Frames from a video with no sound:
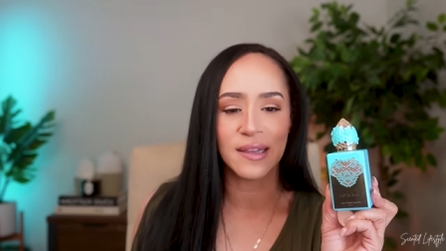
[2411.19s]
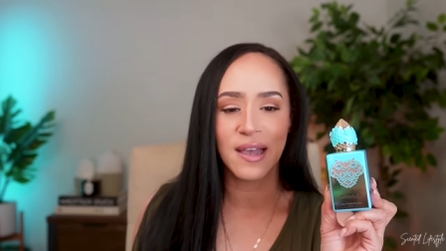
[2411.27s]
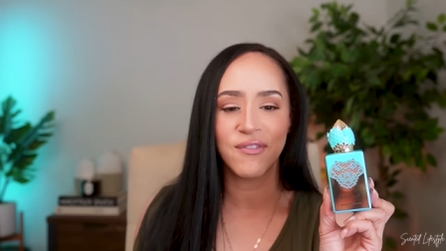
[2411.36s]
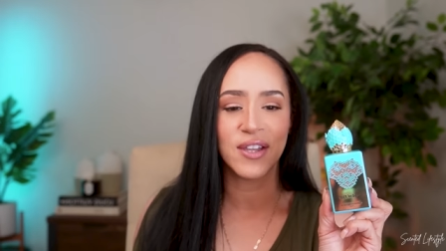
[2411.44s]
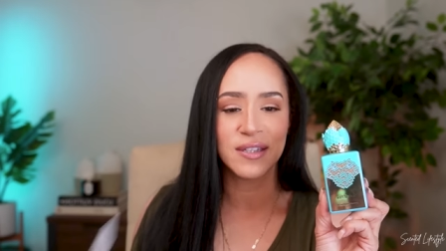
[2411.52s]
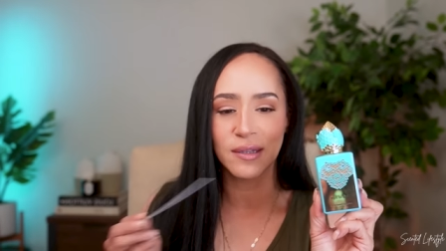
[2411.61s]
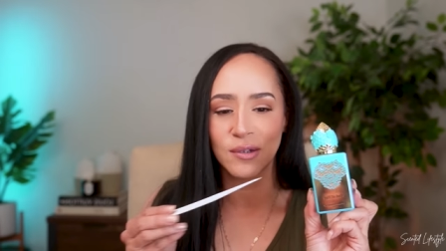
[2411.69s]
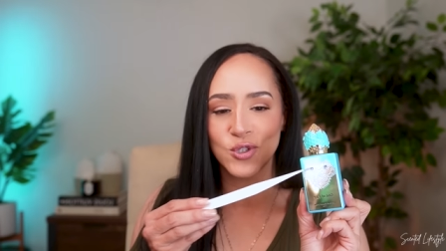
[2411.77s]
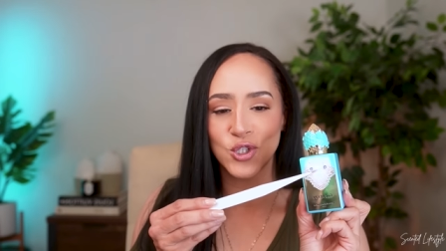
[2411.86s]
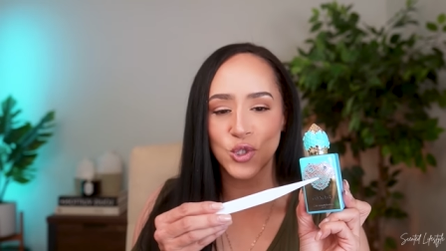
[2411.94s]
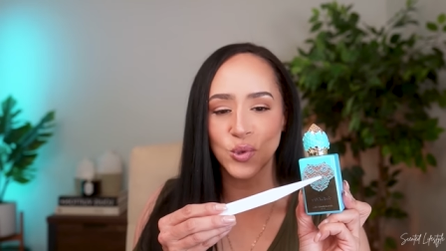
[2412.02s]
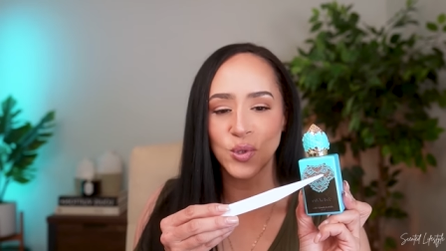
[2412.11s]
I love it. The
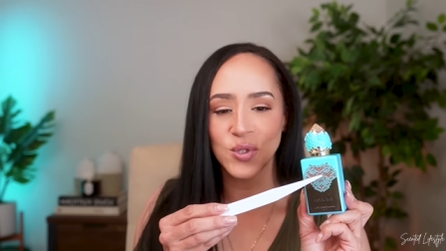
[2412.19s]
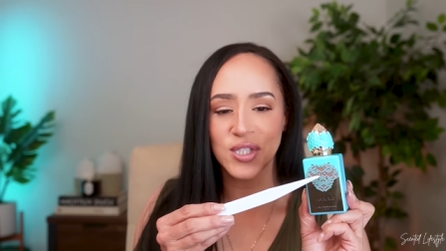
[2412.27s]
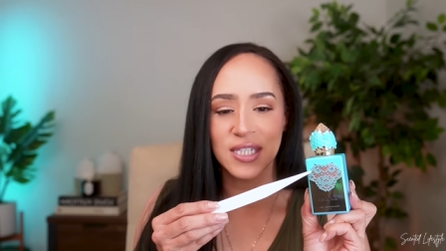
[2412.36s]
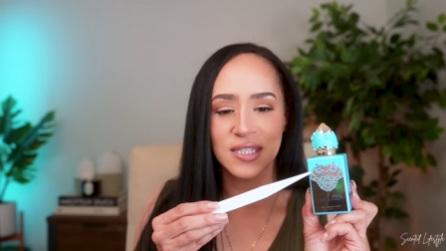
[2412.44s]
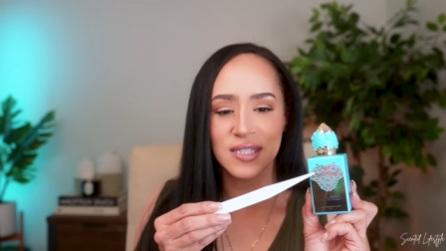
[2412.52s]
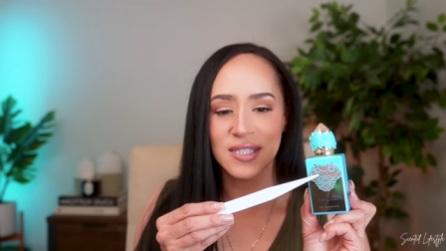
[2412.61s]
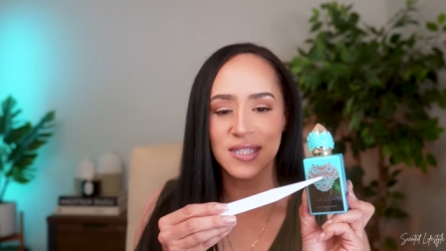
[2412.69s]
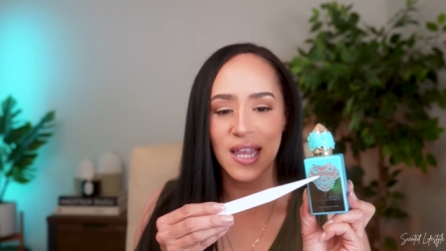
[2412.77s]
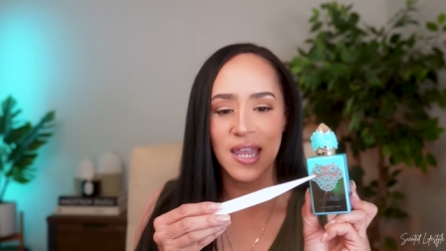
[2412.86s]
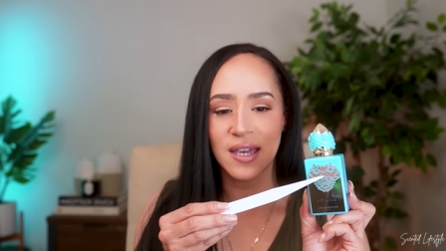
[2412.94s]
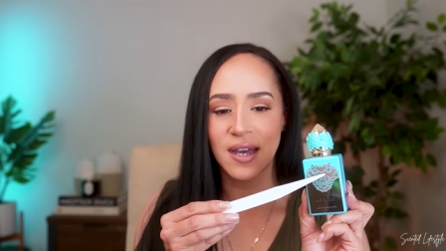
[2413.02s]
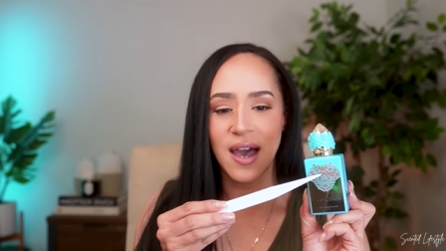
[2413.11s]
little jewels in the
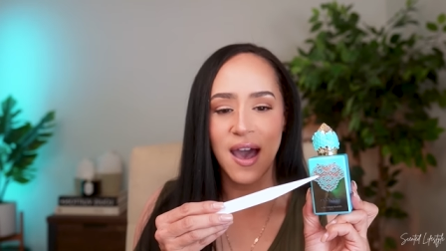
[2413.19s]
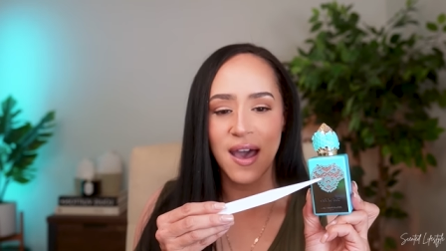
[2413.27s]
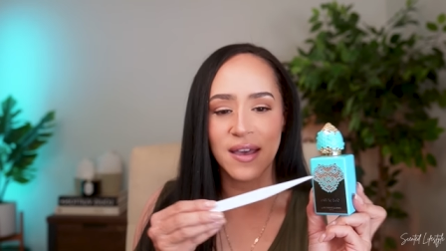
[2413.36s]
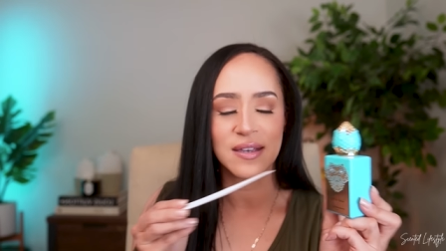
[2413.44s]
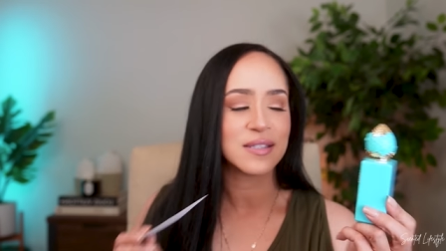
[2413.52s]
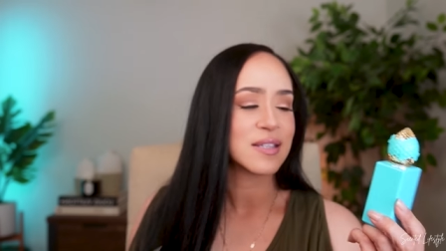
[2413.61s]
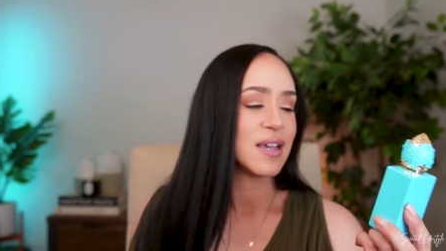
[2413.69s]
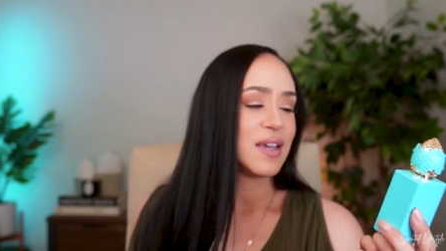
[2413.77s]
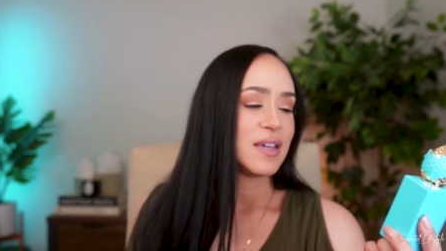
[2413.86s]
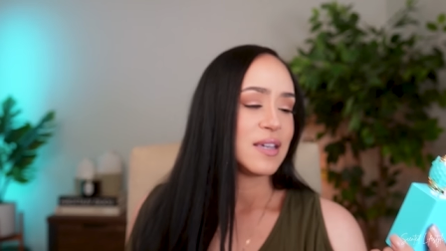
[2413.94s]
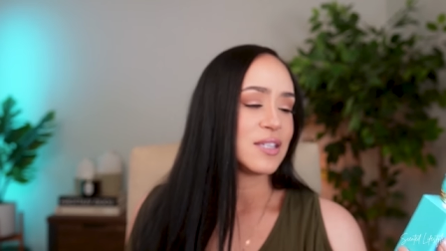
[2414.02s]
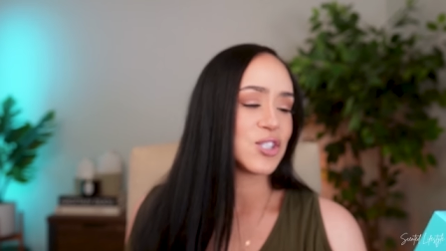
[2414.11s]
snake
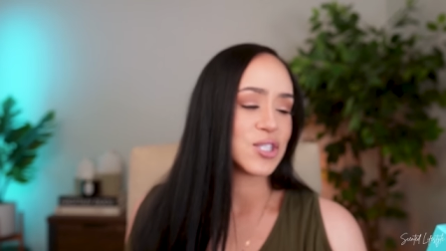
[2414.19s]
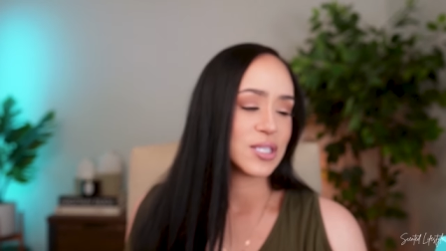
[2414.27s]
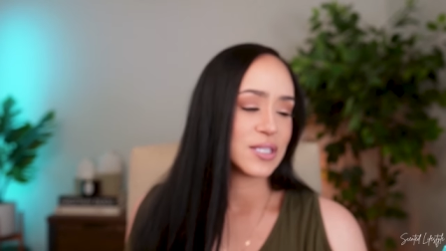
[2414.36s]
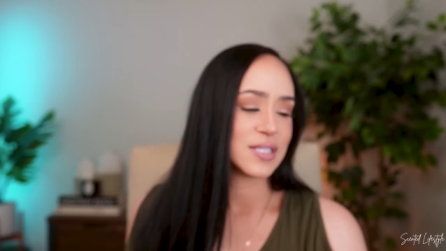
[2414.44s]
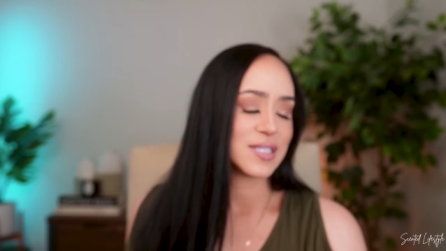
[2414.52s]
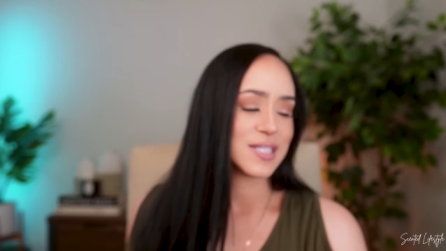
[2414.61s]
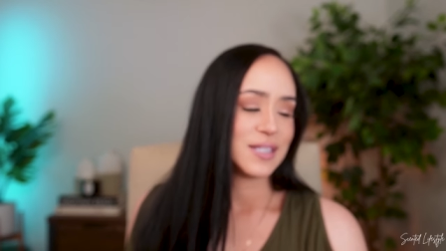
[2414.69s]
eyes is